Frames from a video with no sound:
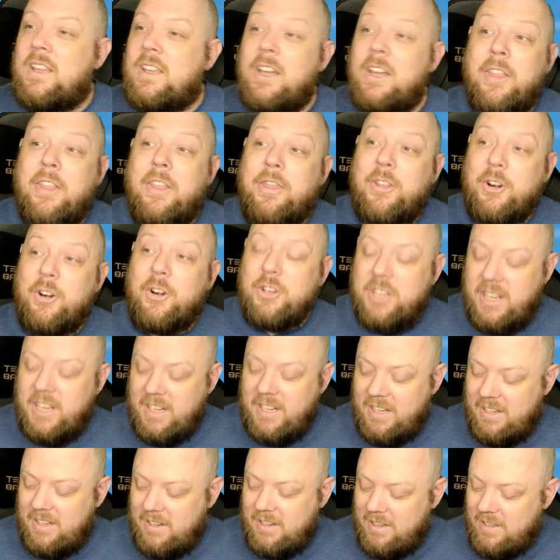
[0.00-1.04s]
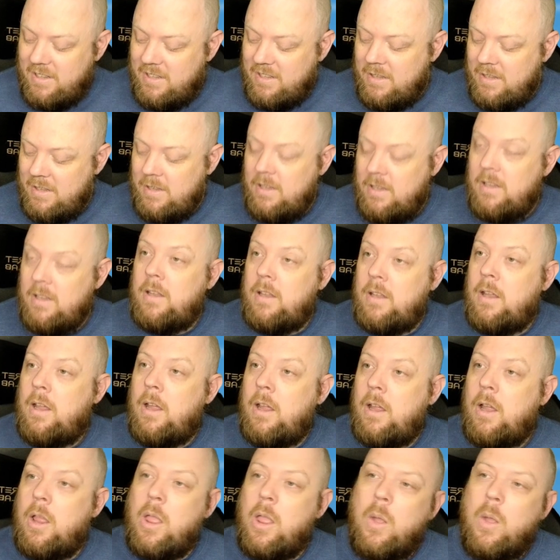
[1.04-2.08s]
13.
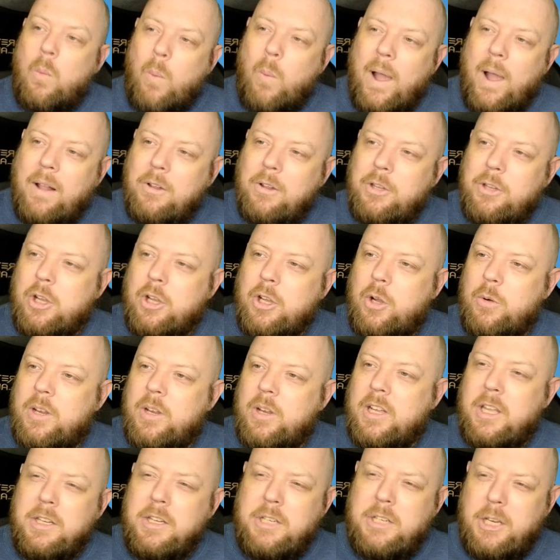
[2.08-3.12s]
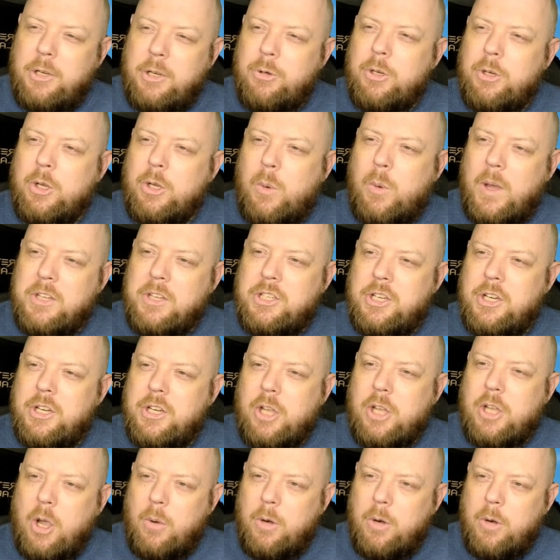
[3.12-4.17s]
While Takuda continued to question
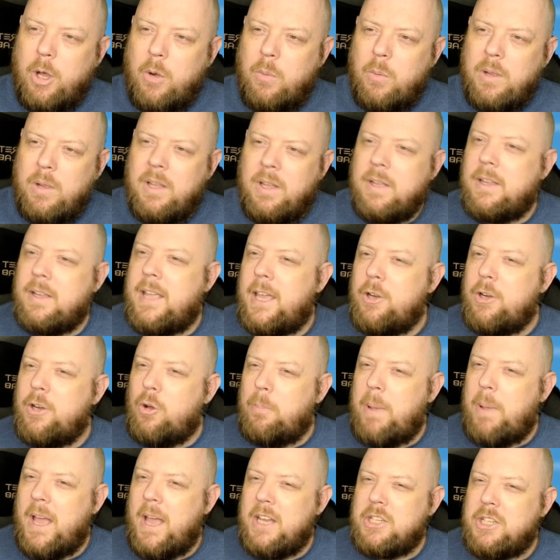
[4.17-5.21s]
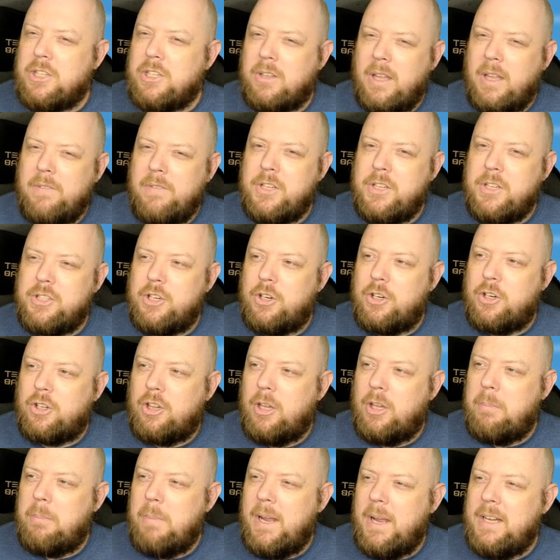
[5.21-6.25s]
Dakoto, Kendall Pesh left the circle and
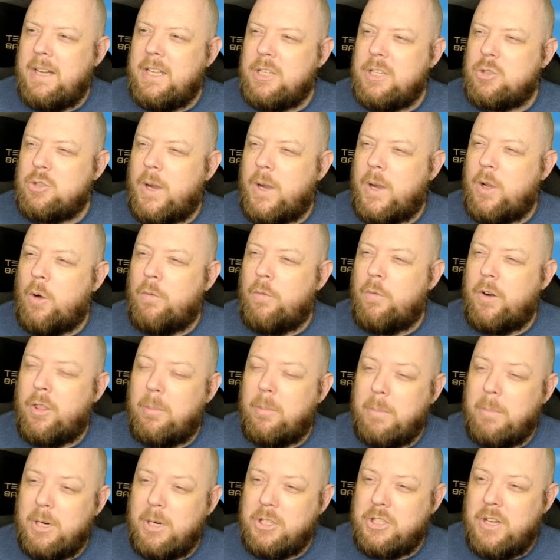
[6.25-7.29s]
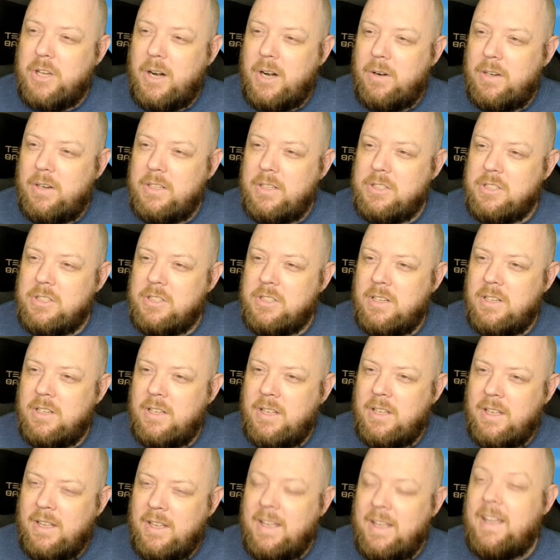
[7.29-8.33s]
made his way over to the mercenaries.
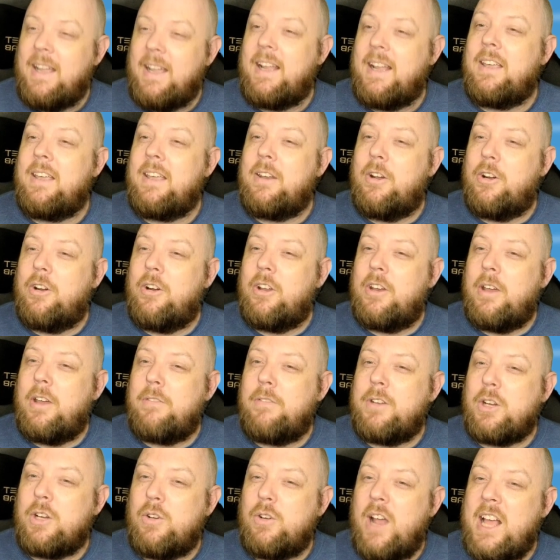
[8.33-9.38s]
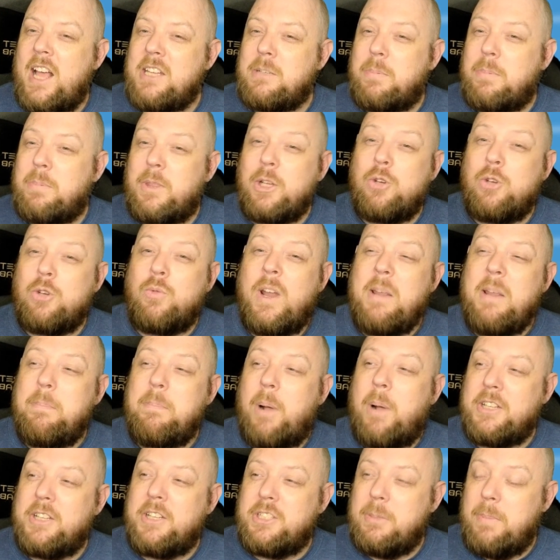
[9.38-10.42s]
He had heard enough to grasp the great
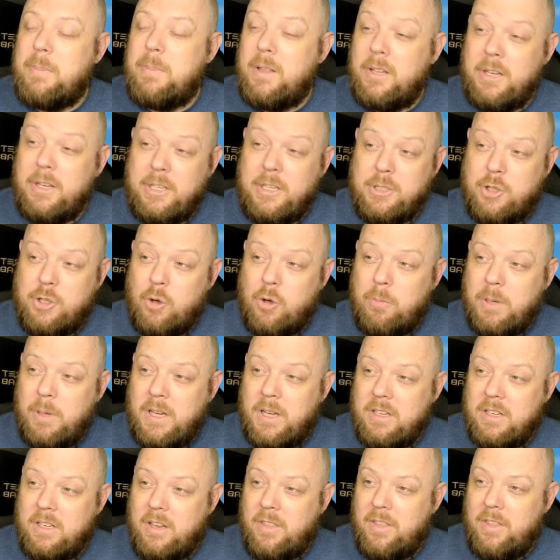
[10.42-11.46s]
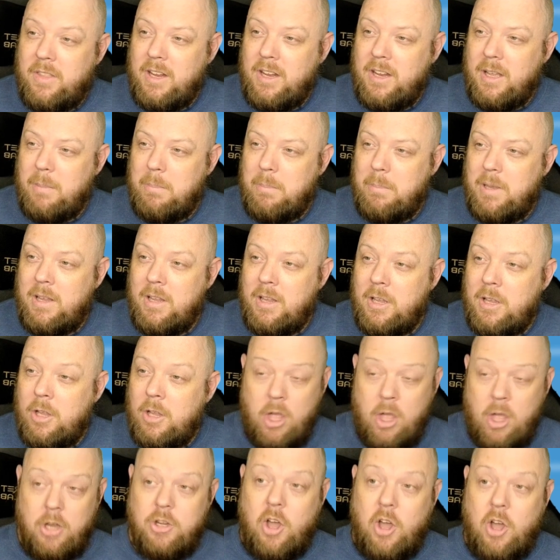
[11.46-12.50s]
possibilities opening to him,
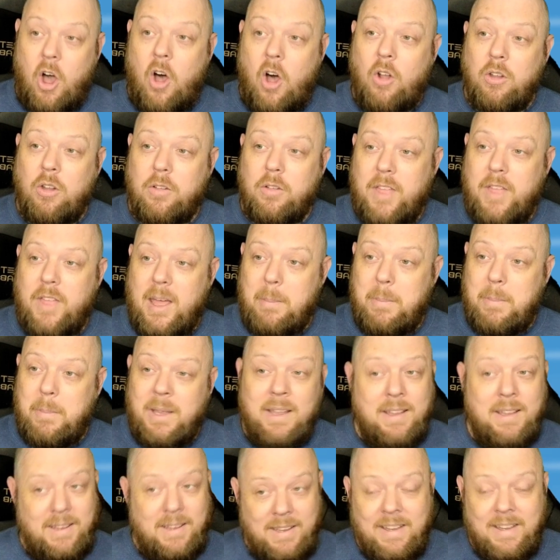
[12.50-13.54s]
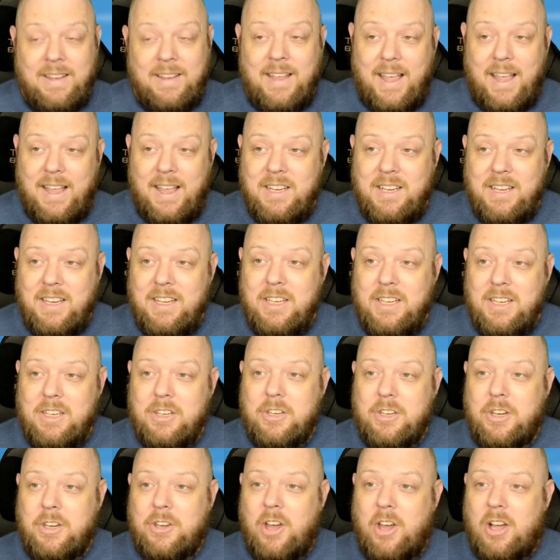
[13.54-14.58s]
all of them, and he needed to
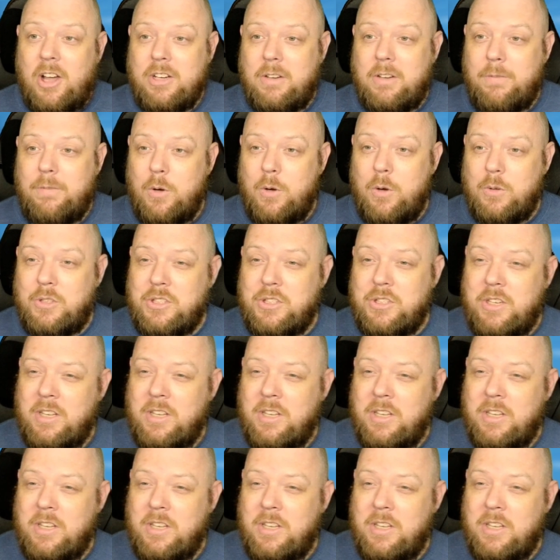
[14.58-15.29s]
talk to Vost.